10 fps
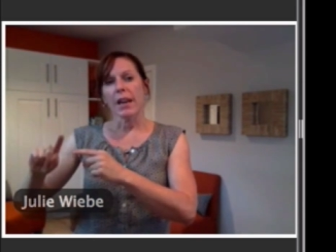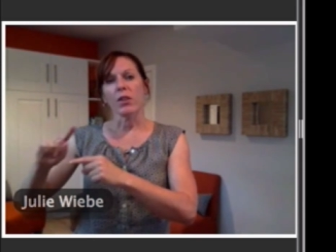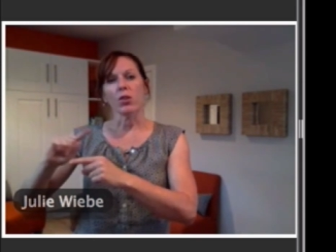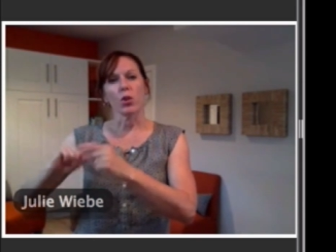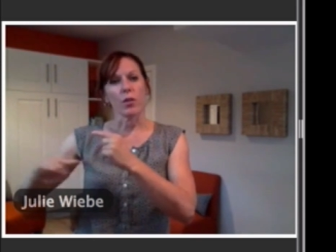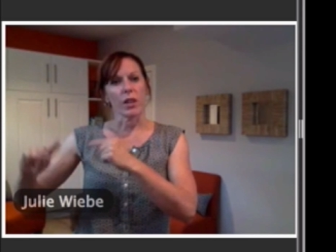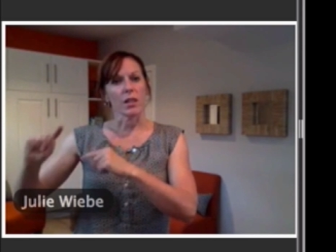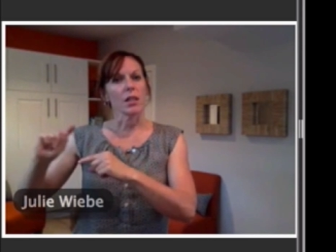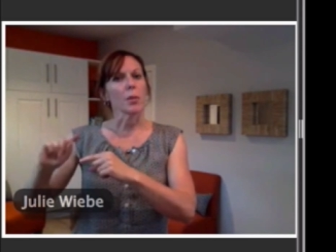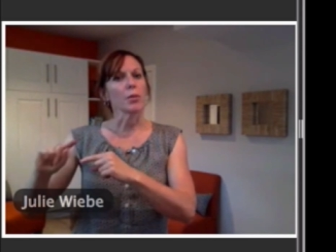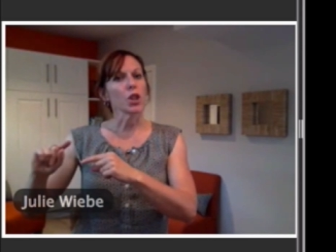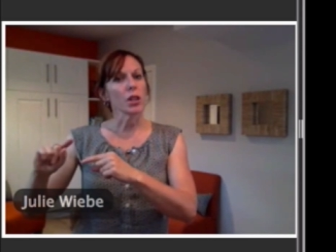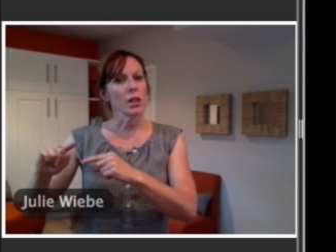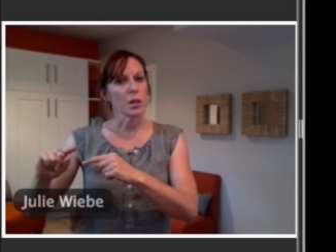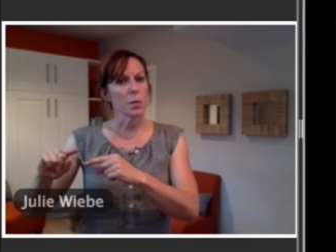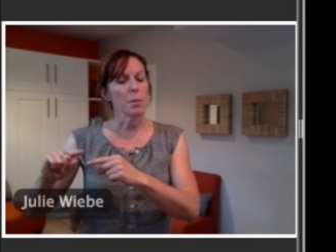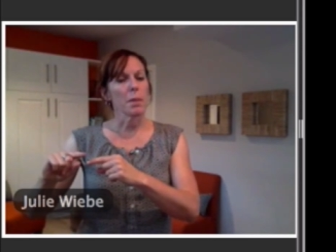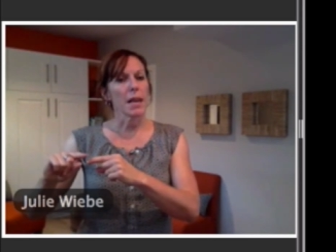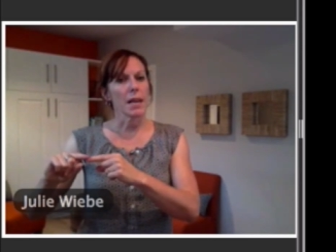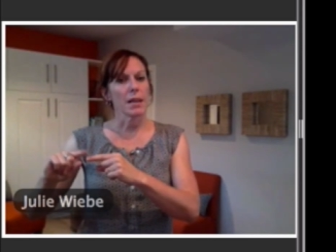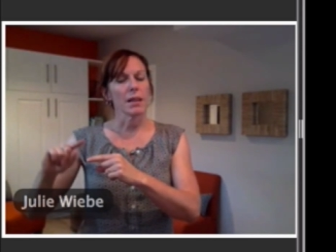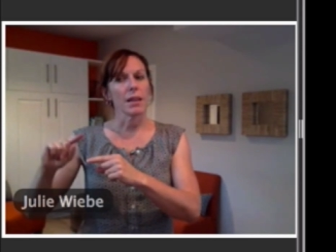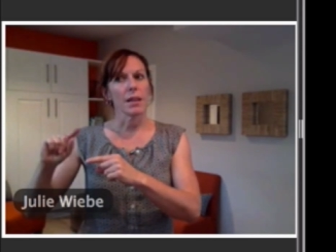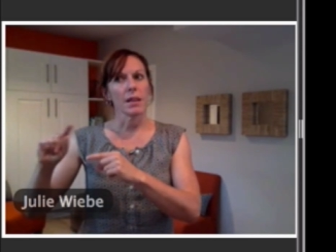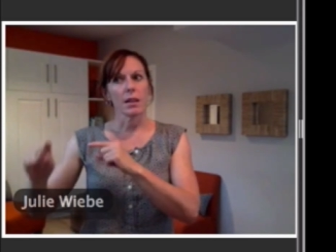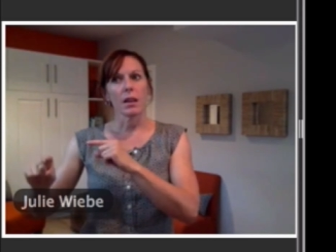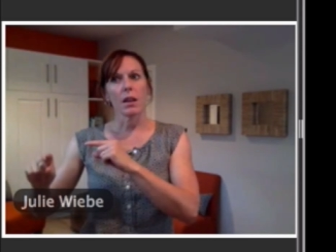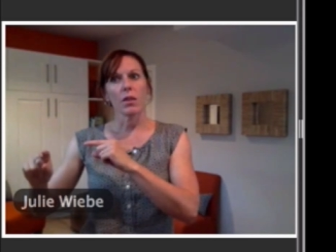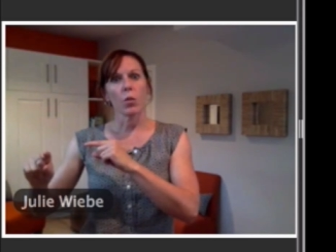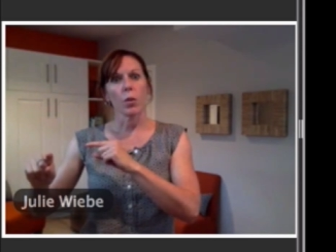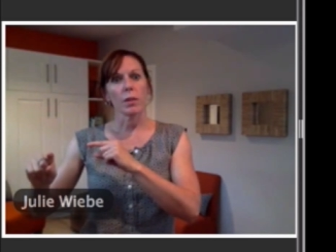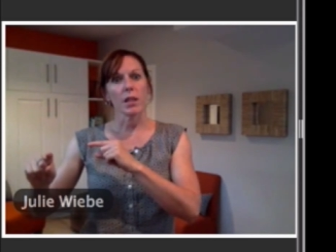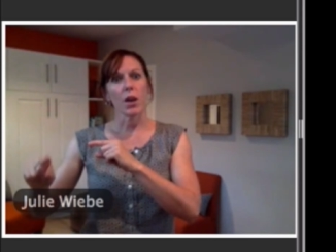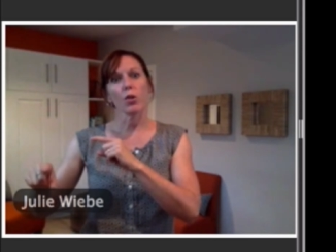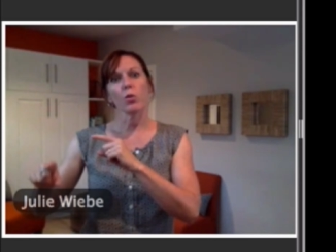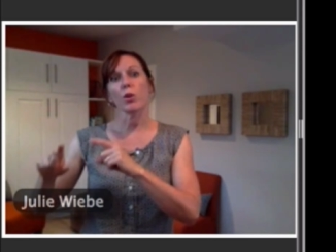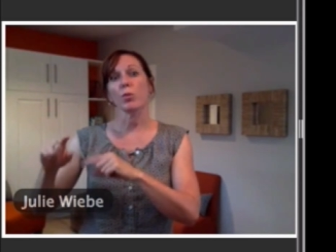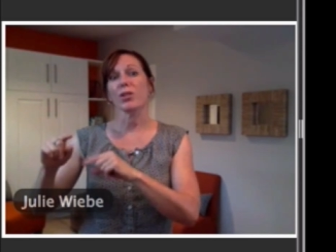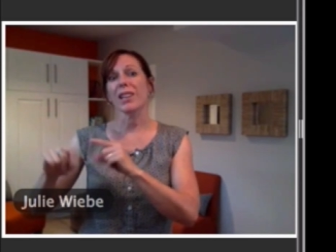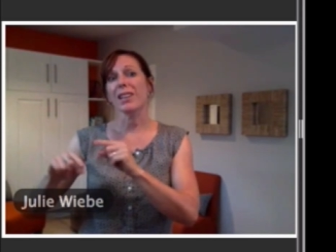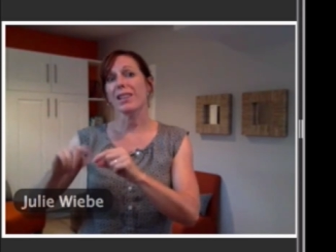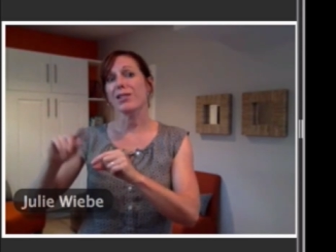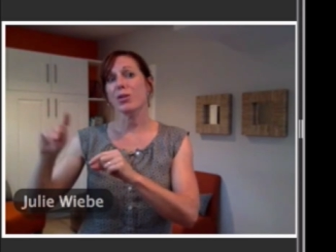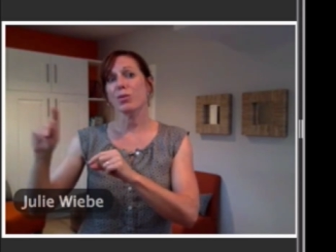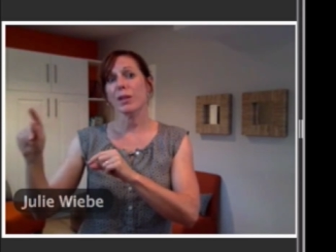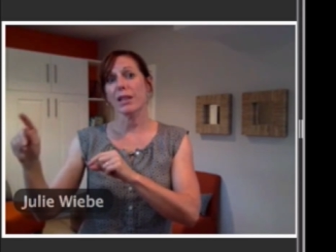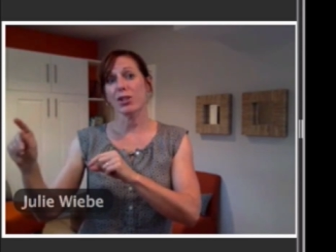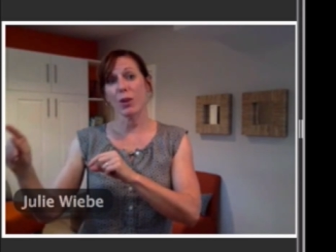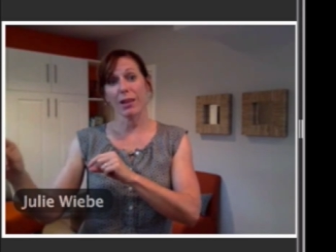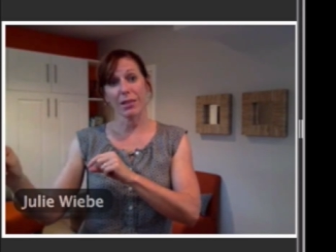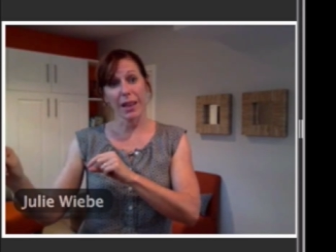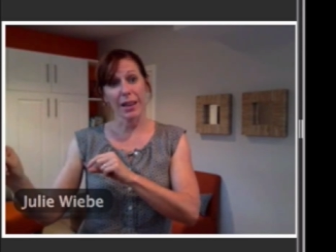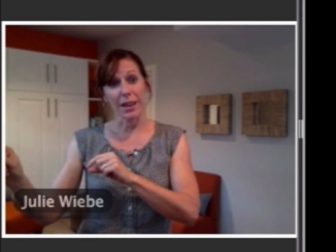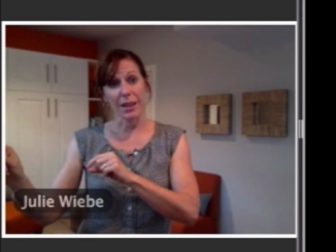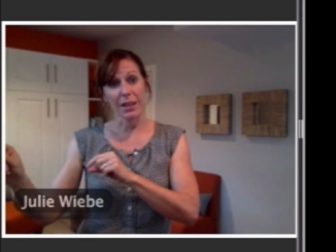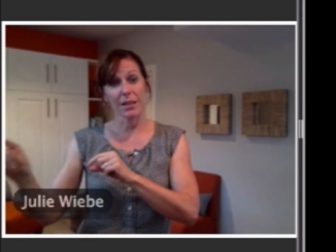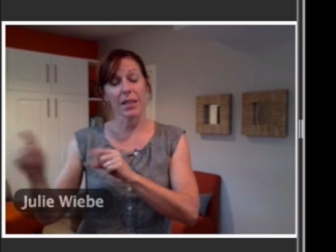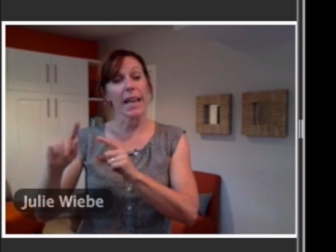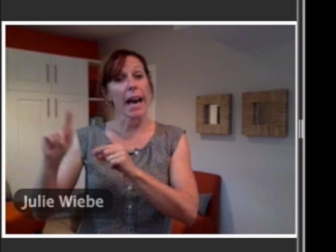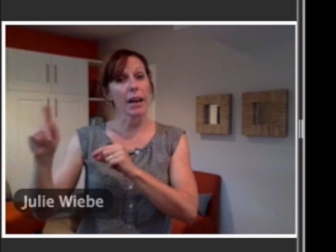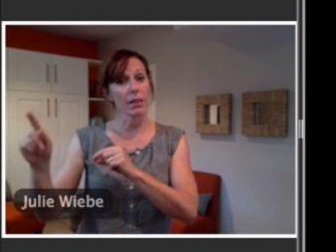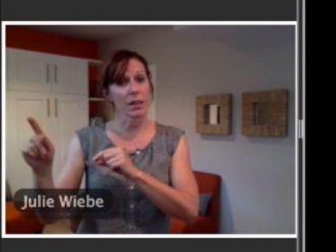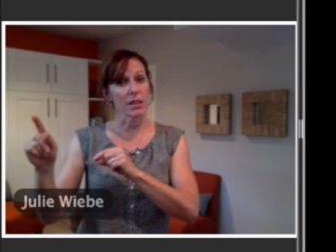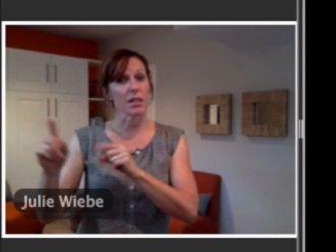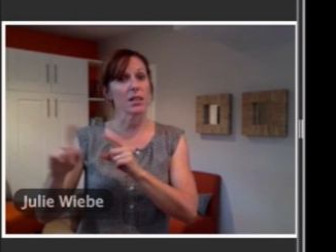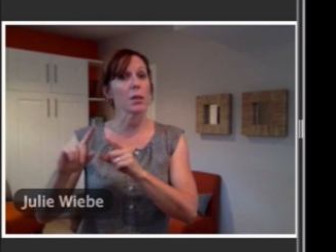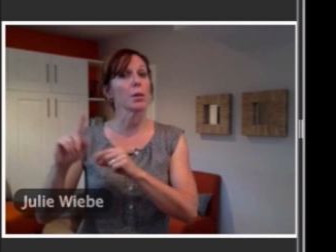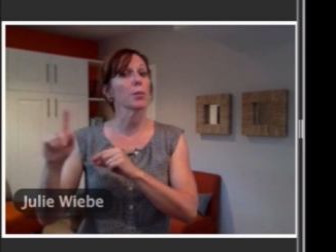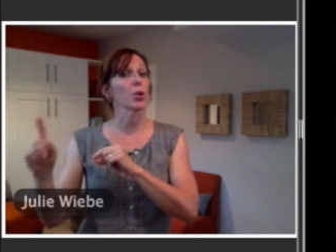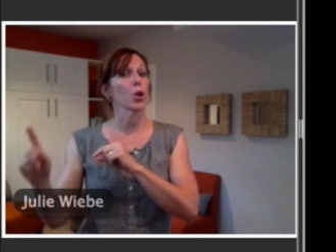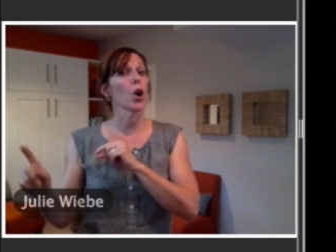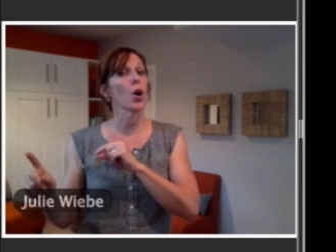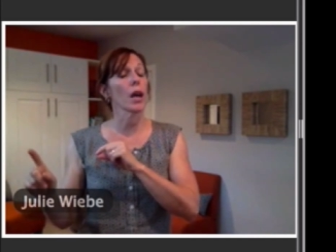And there's sort of an assumption that's been made in the women's health world, particularly as it relates to athletics and athletes, is that people are,